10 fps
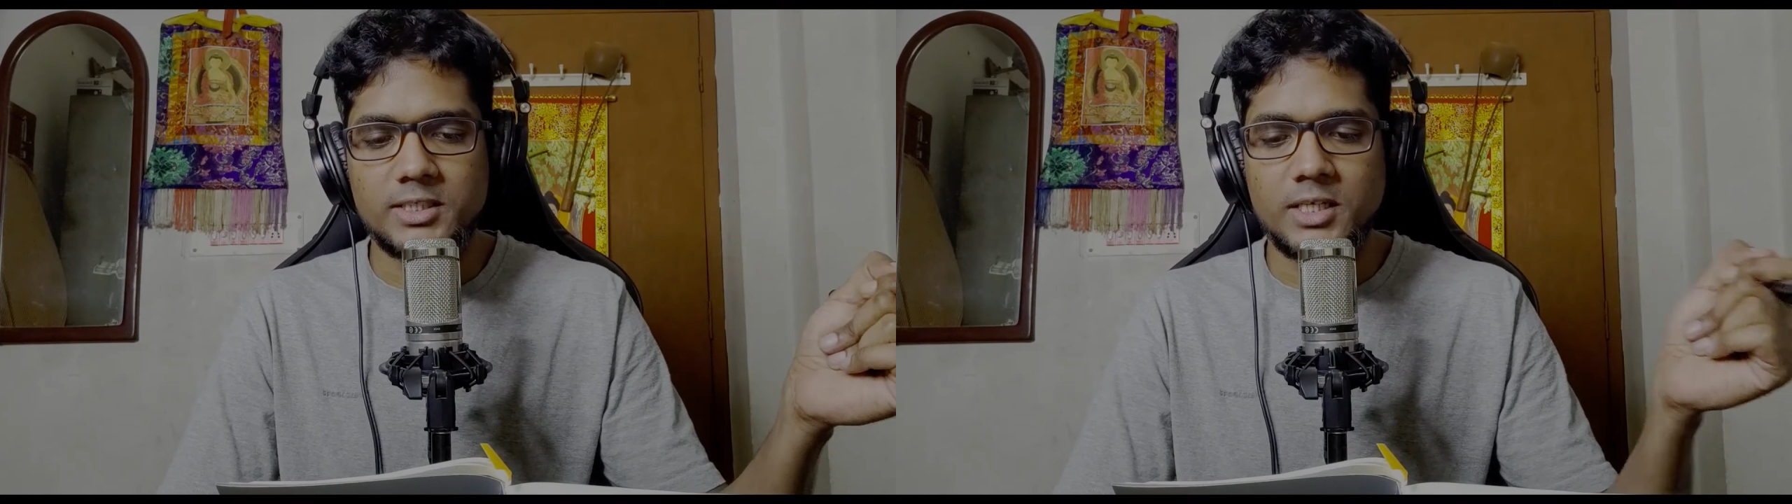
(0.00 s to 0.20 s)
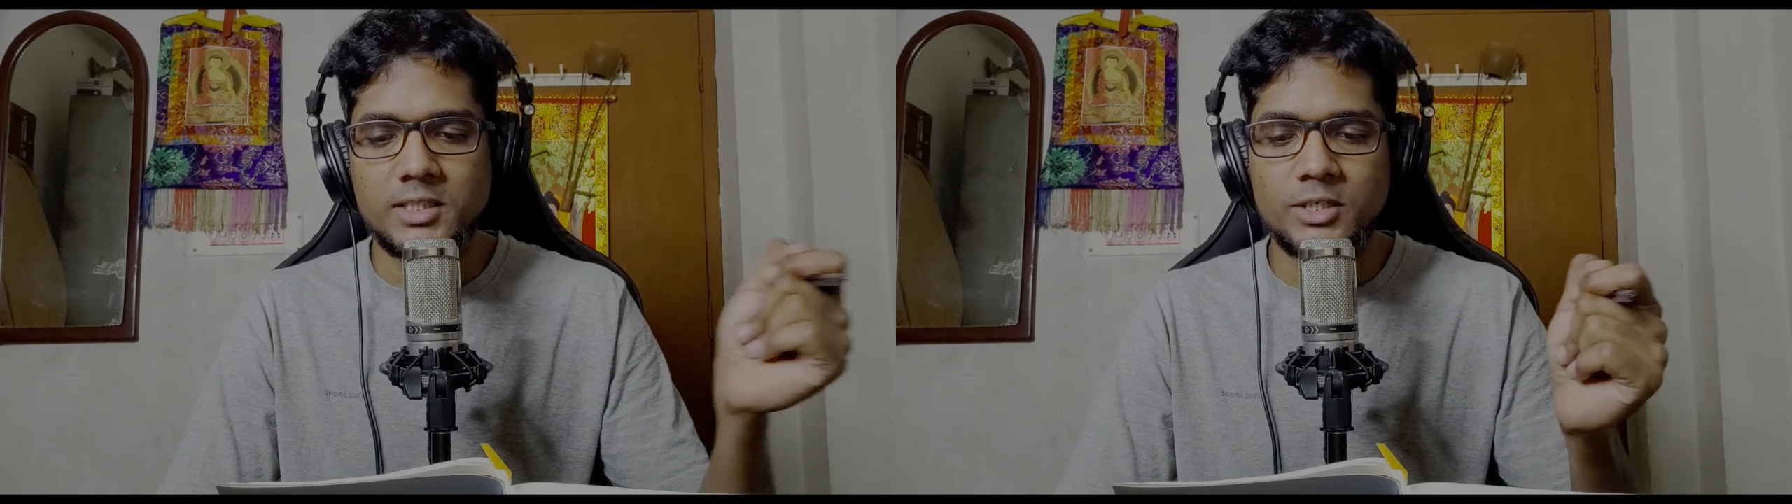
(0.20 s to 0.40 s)

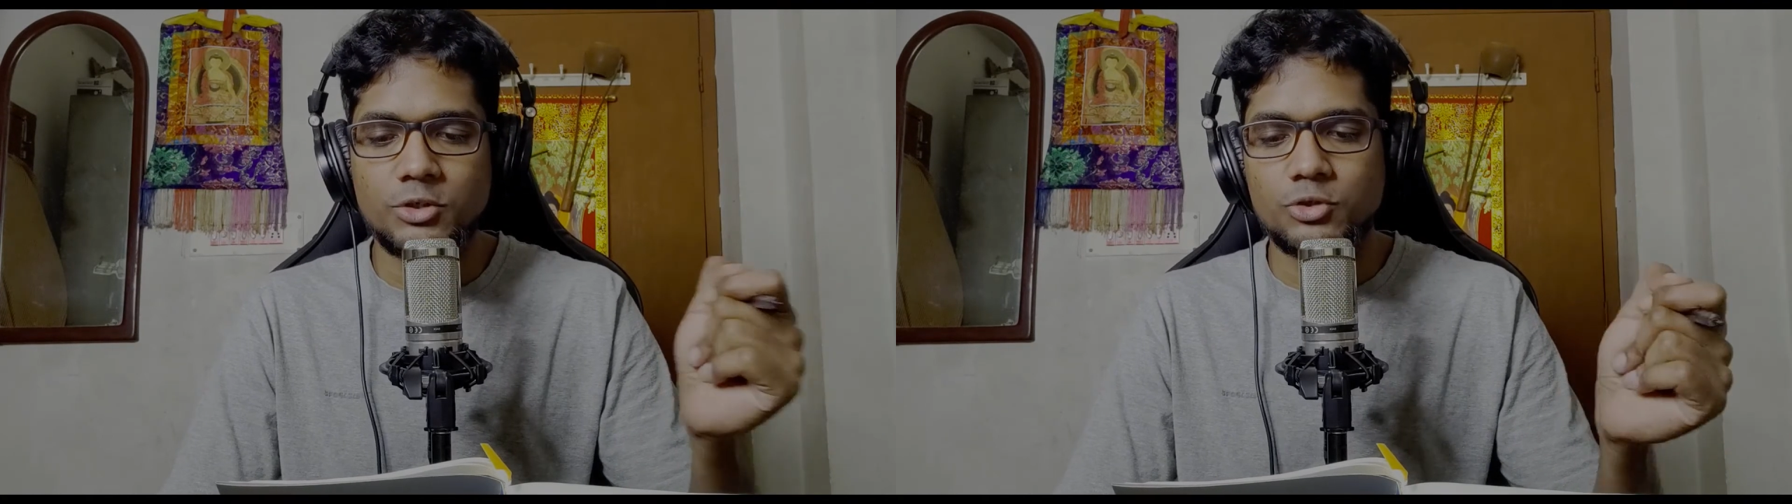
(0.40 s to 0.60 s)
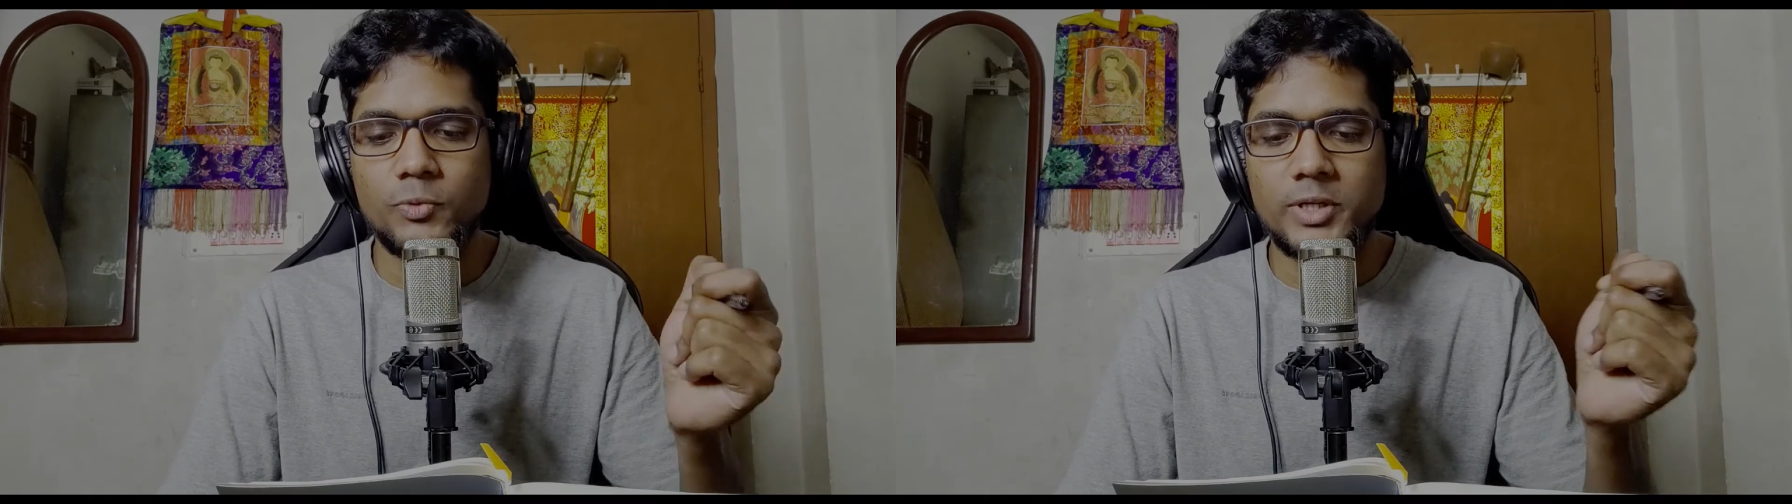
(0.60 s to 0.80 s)
nothing to
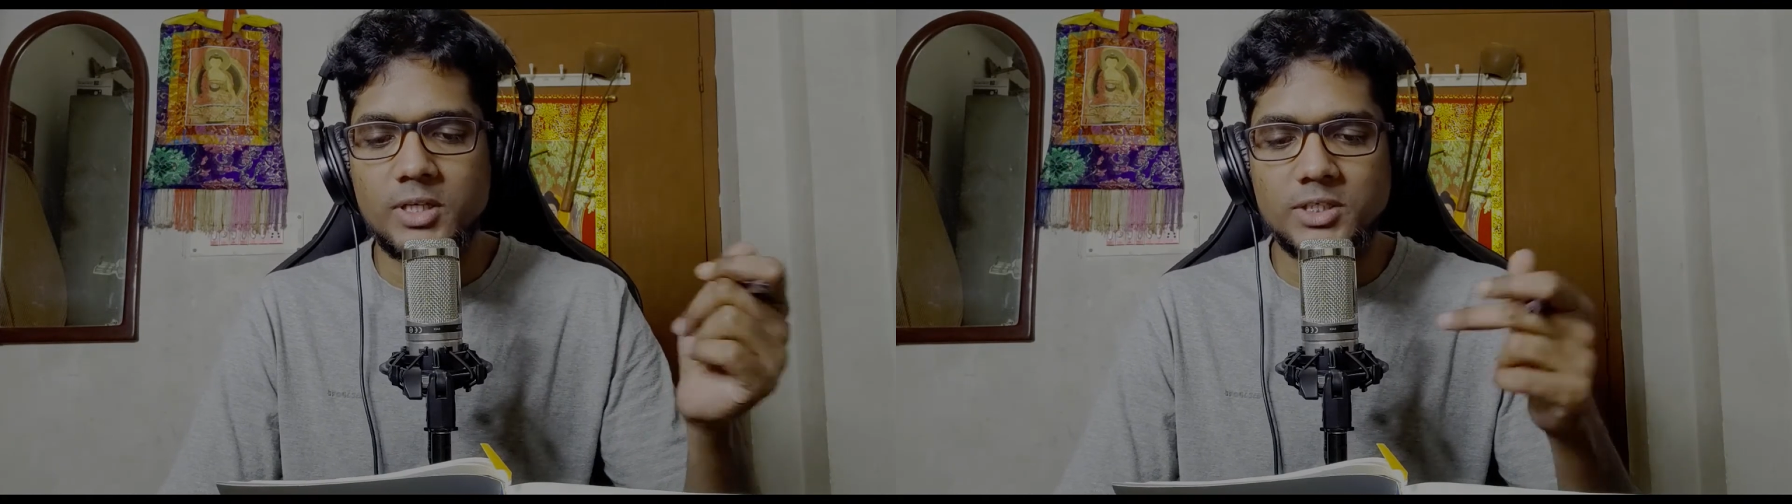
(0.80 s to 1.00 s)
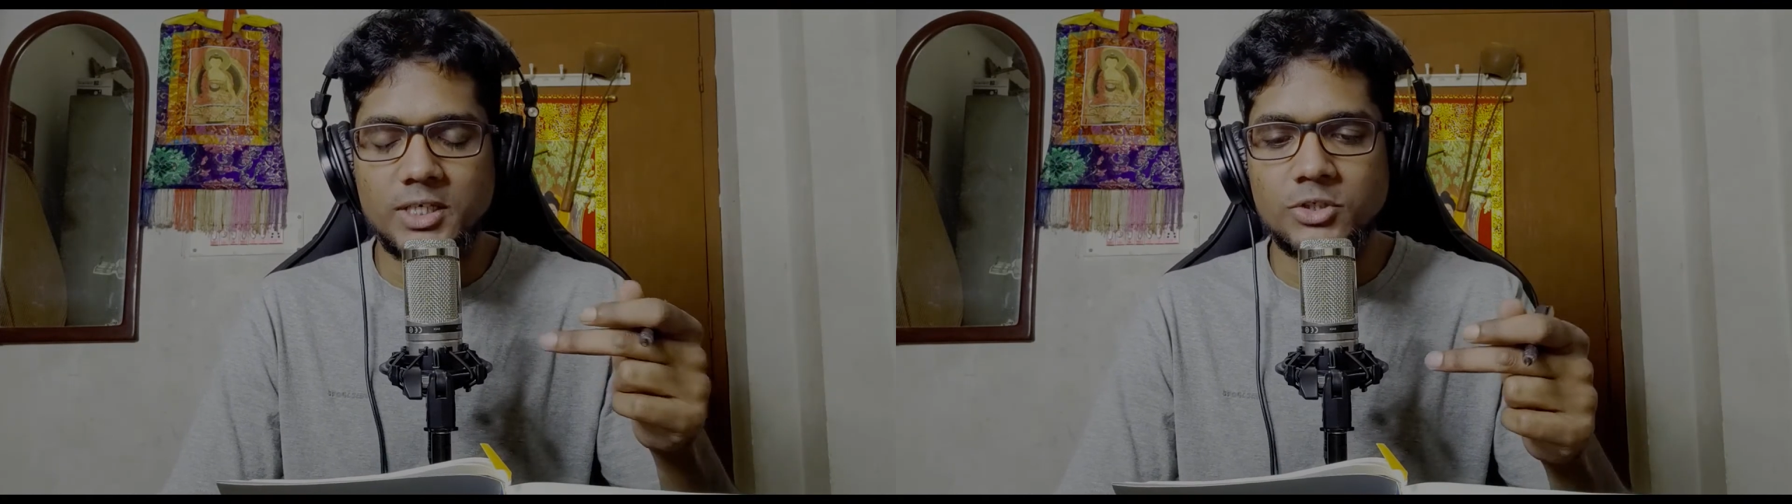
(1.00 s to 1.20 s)
do with the
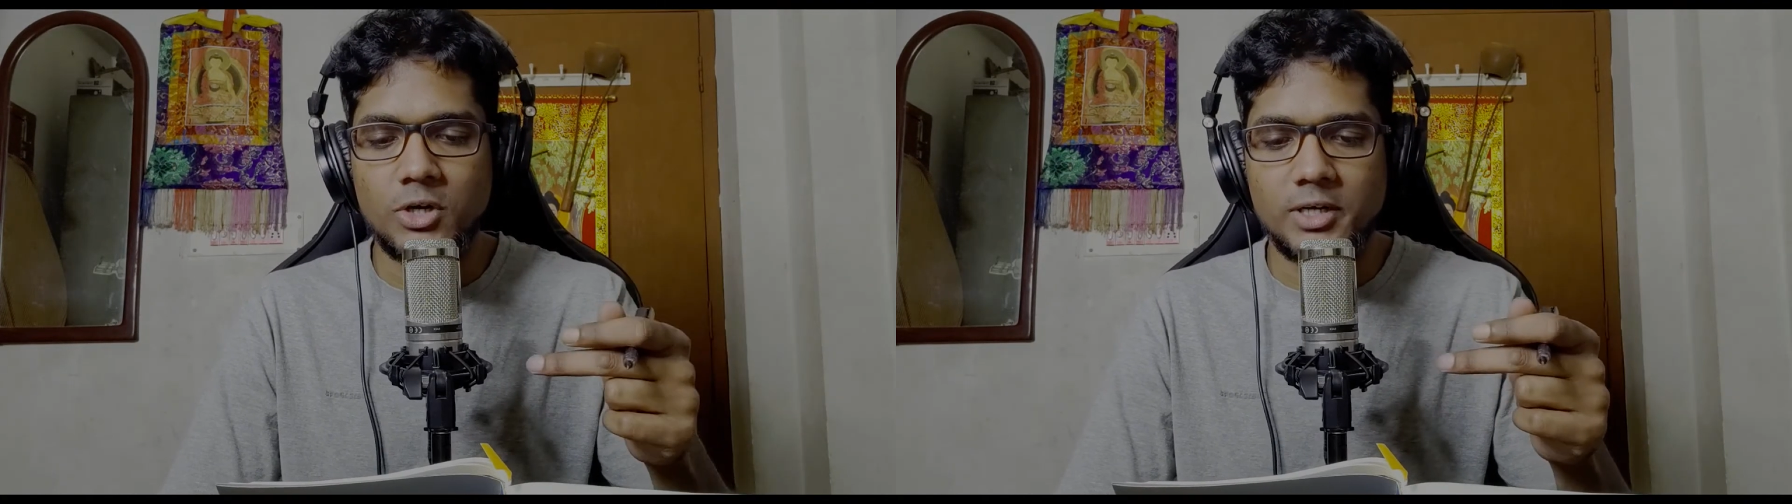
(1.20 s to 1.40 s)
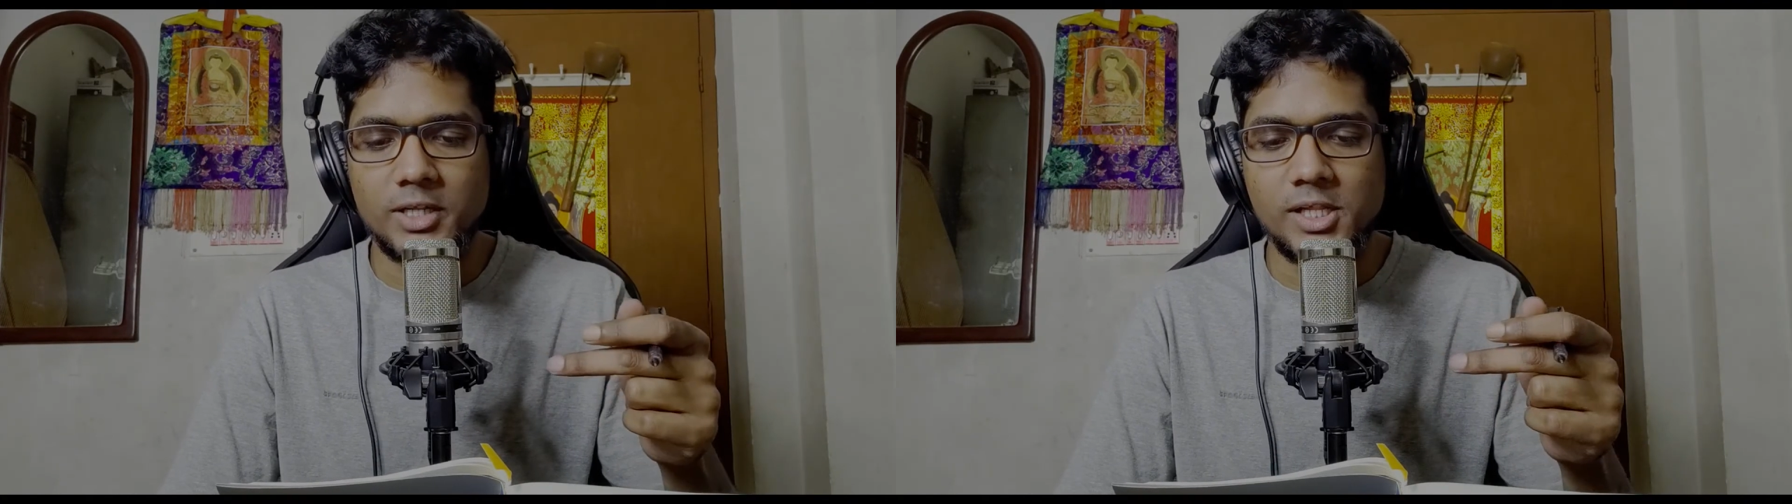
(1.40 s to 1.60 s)
sense
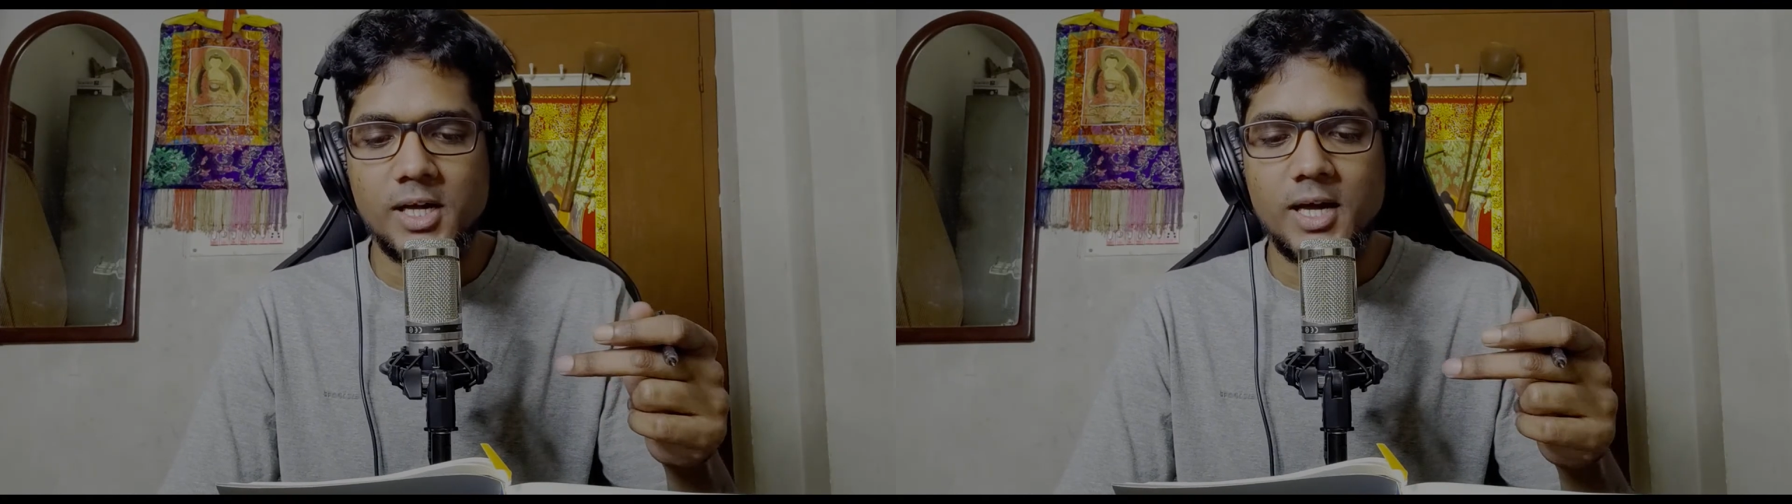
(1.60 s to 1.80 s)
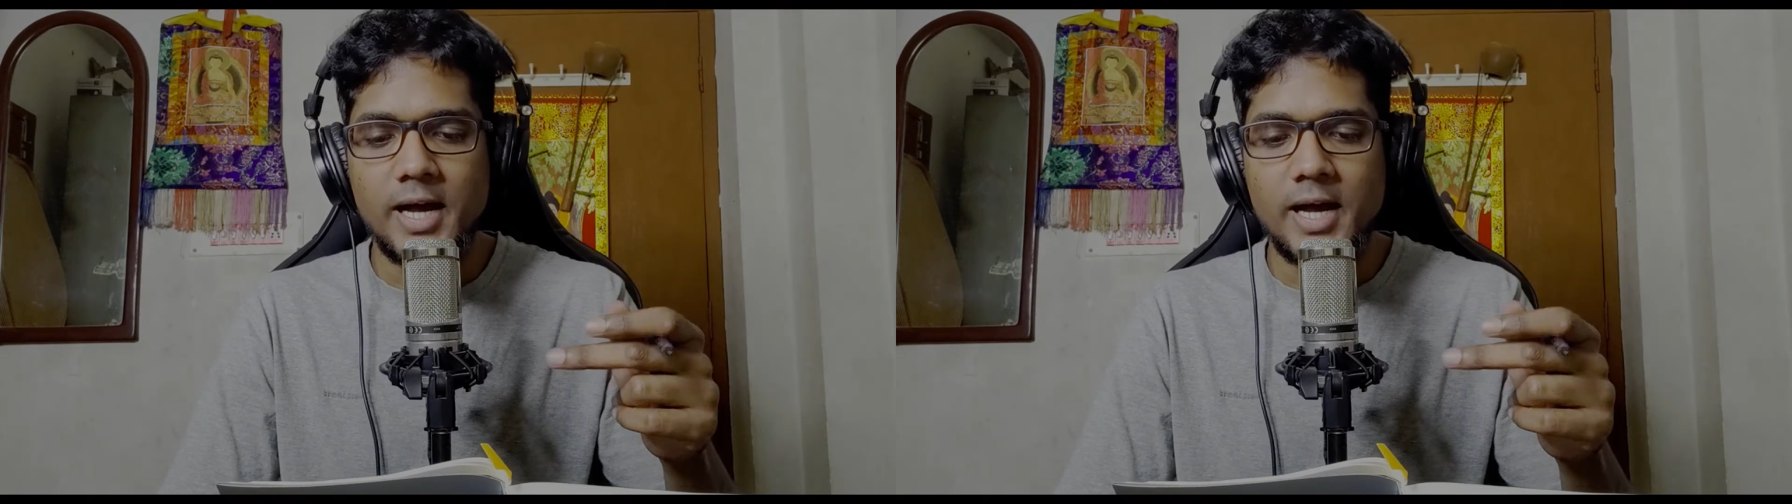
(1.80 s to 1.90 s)
organs